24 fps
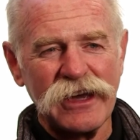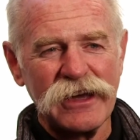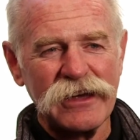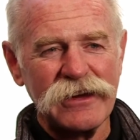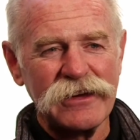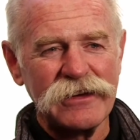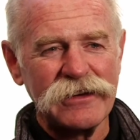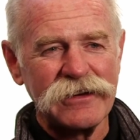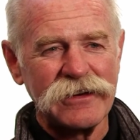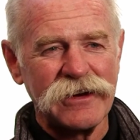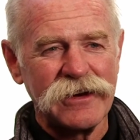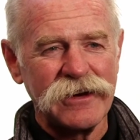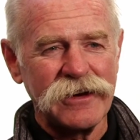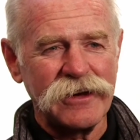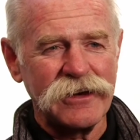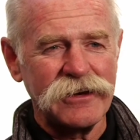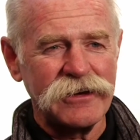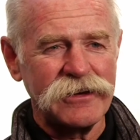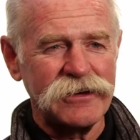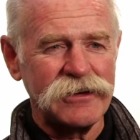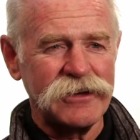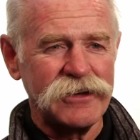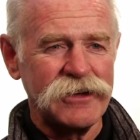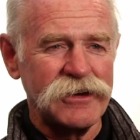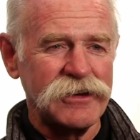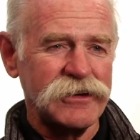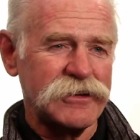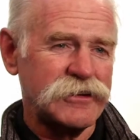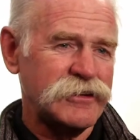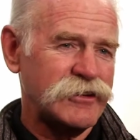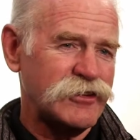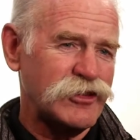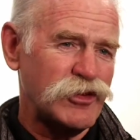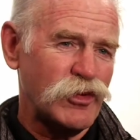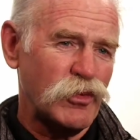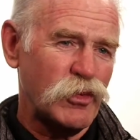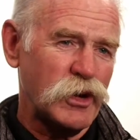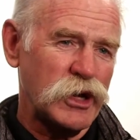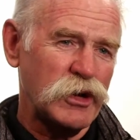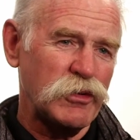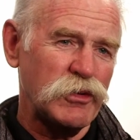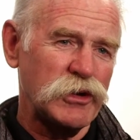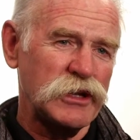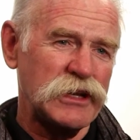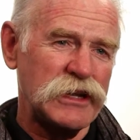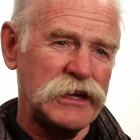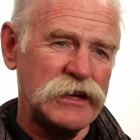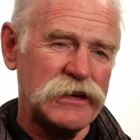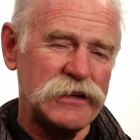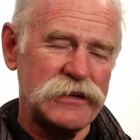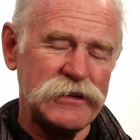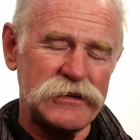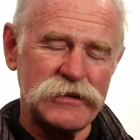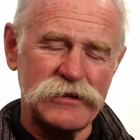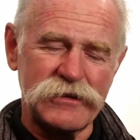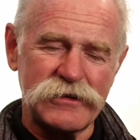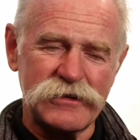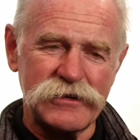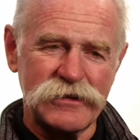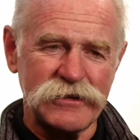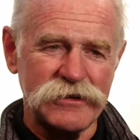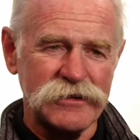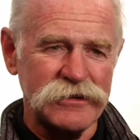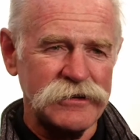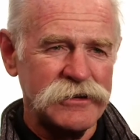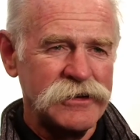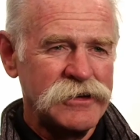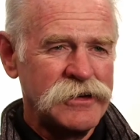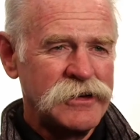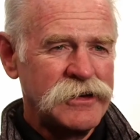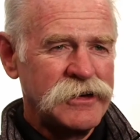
89 uh, the way we did, uh,